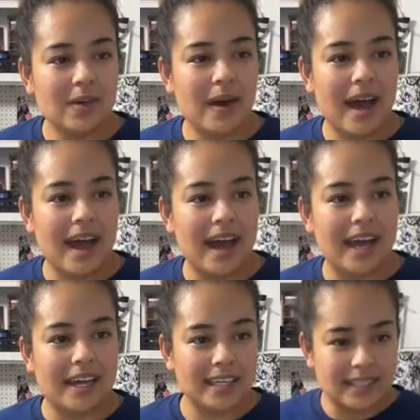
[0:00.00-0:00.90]
you,
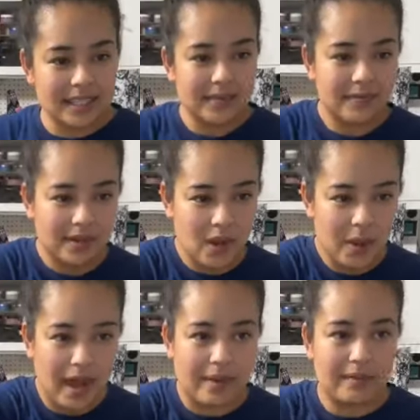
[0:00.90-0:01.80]
guys.
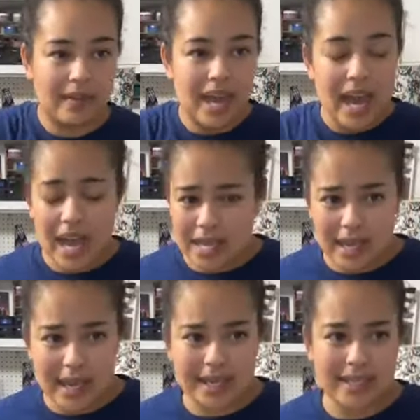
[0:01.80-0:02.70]
Okay. And then,
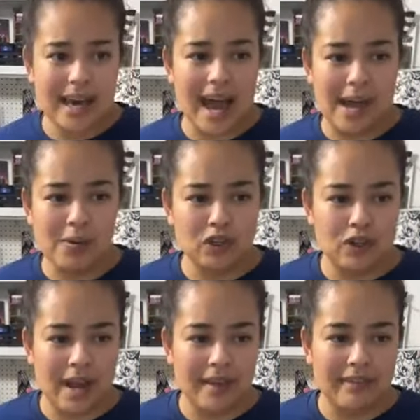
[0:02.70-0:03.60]
like I said, I will
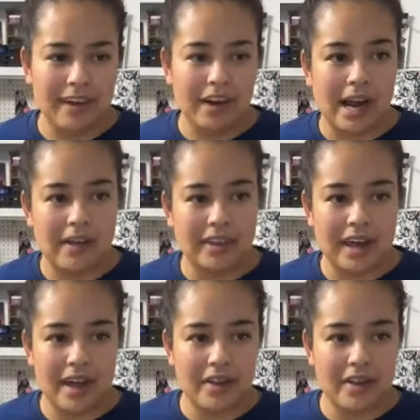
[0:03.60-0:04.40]
try and figure out that